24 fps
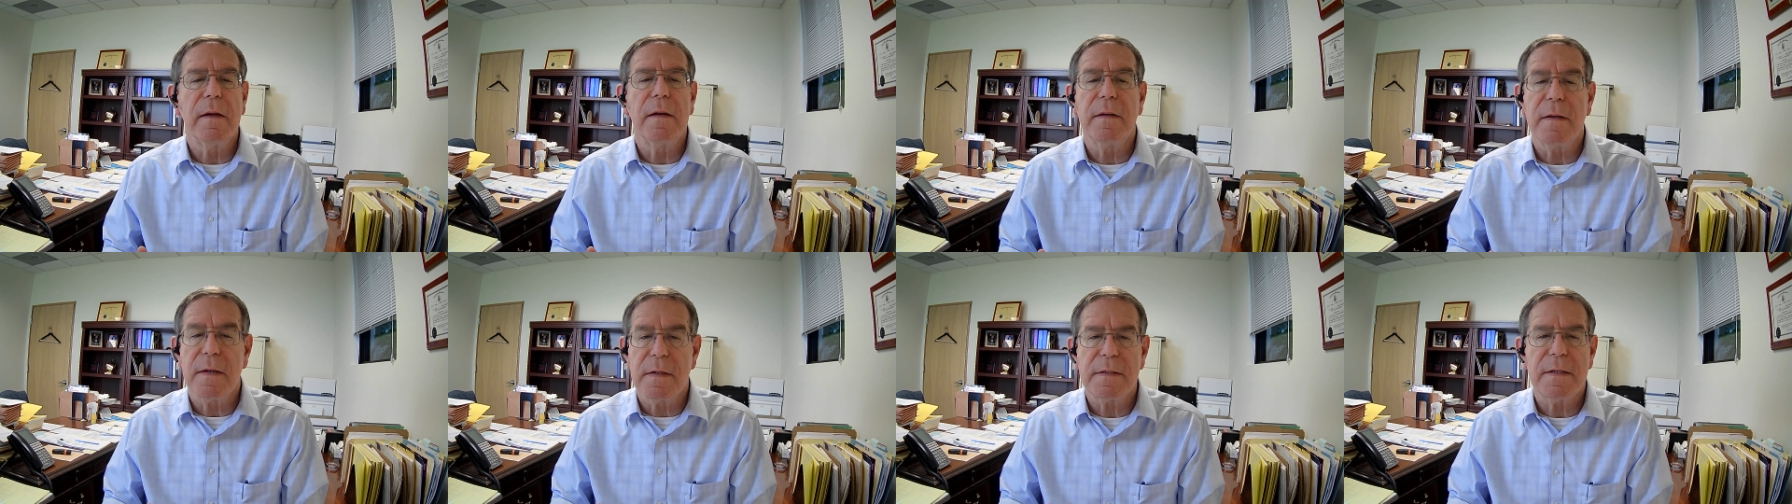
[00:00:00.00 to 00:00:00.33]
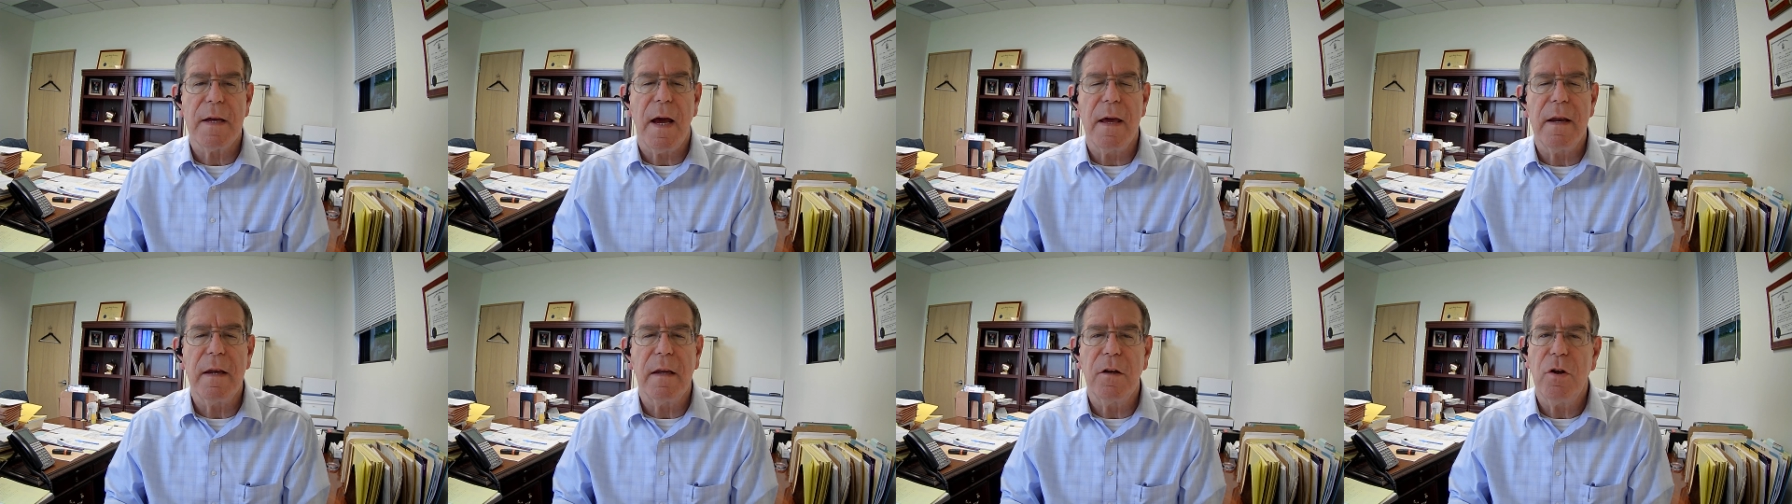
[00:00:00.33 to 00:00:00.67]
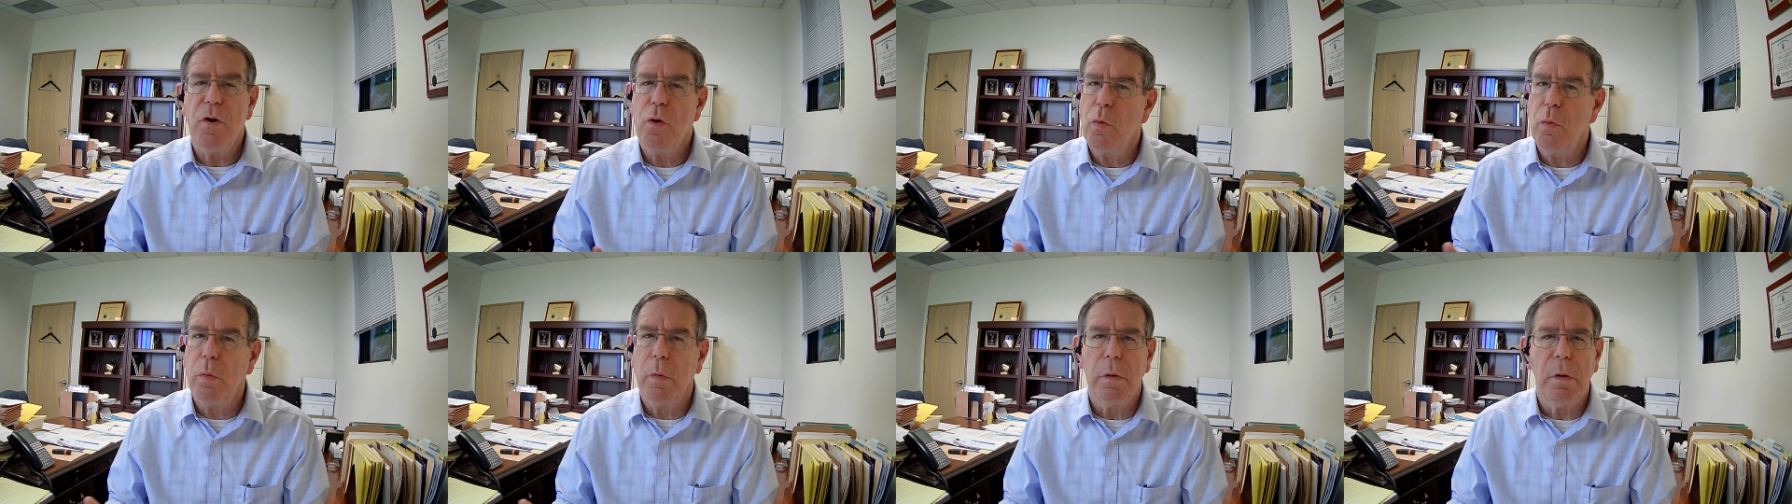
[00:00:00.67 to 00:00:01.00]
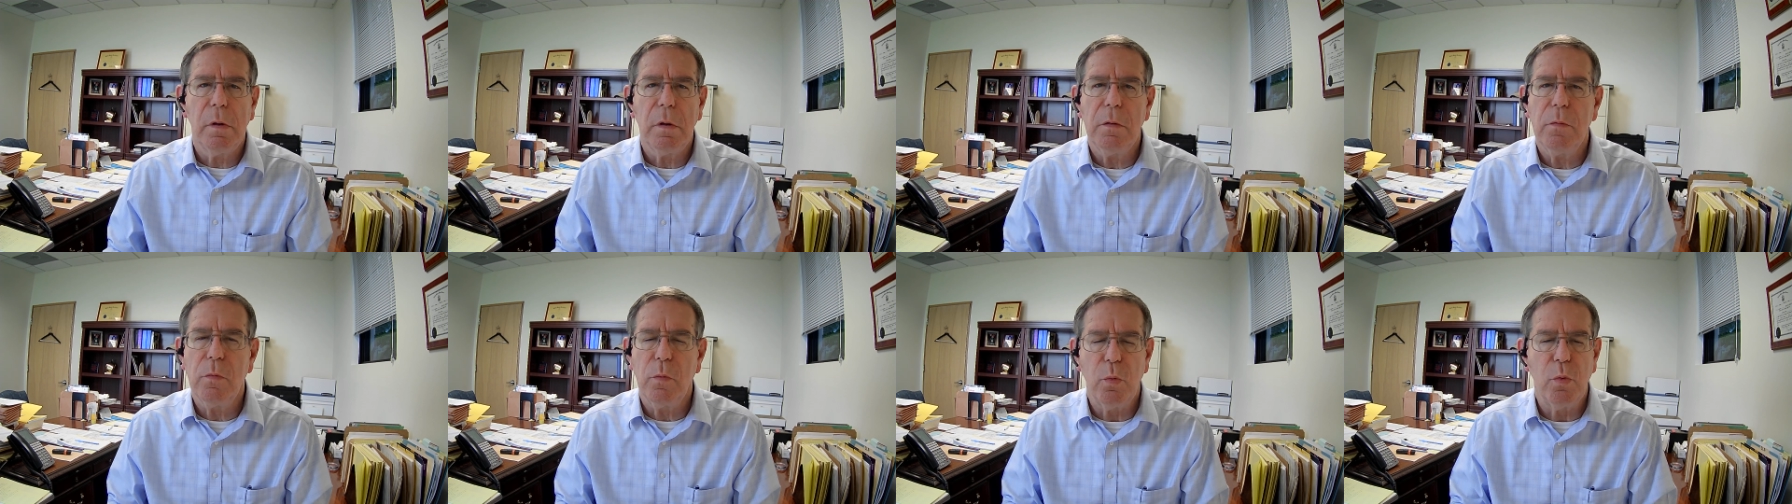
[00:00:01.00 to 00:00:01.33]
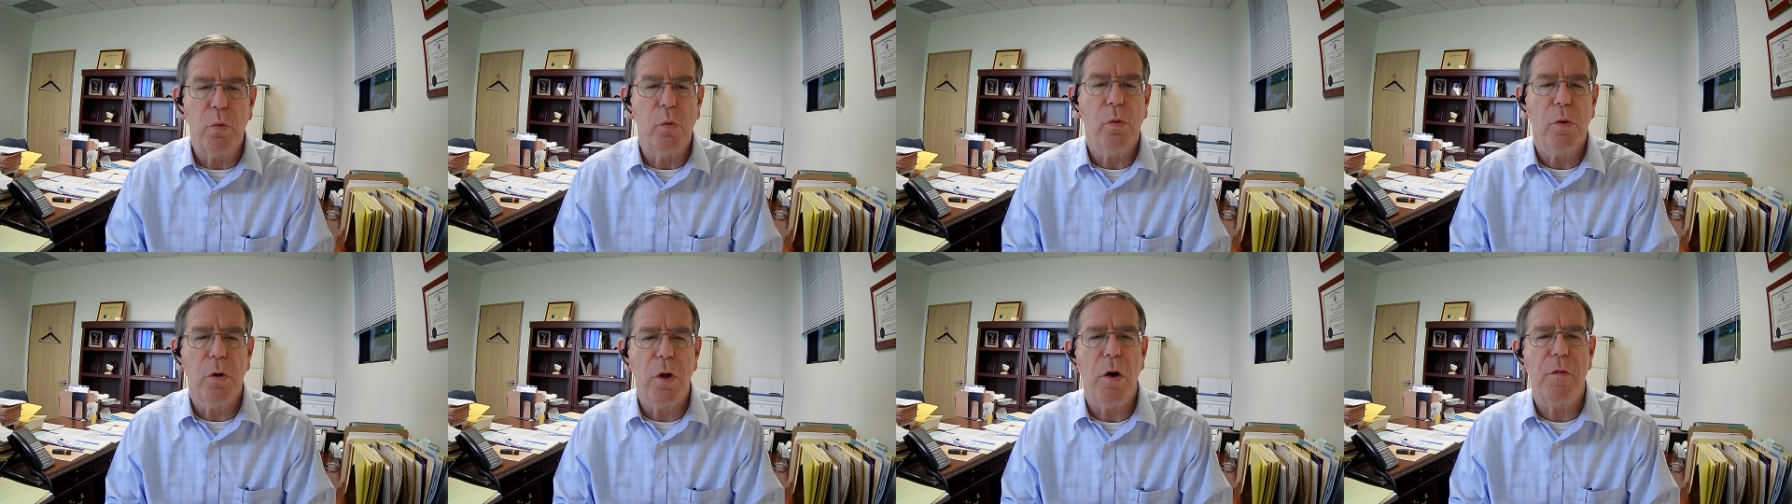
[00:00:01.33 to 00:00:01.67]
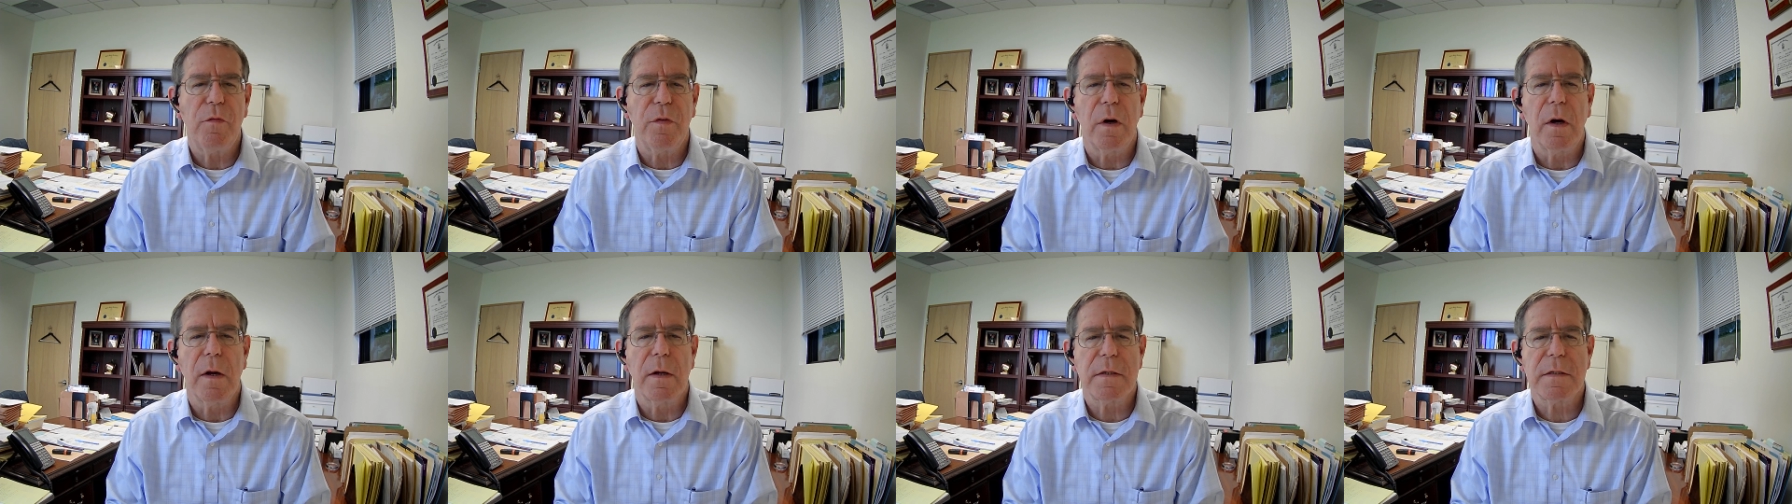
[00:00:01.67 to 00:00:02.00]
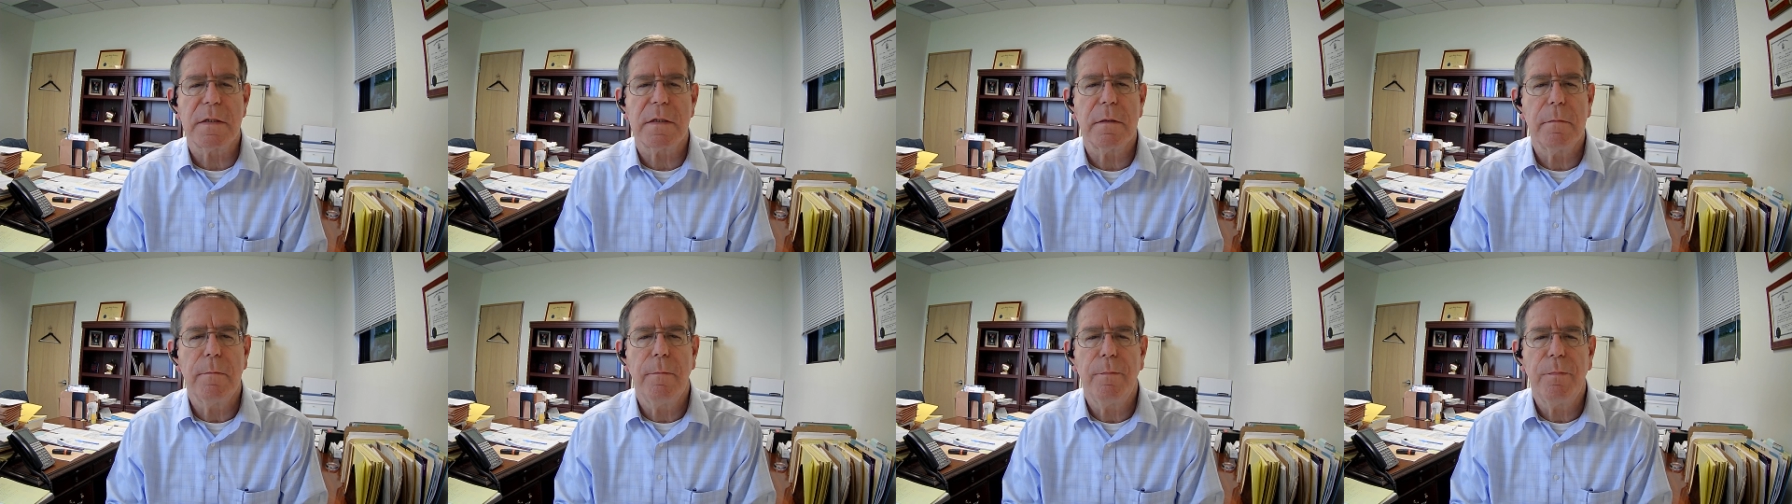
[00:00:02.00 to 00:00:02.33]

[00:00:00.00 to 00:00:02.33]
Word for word: in deciding who will rule over us.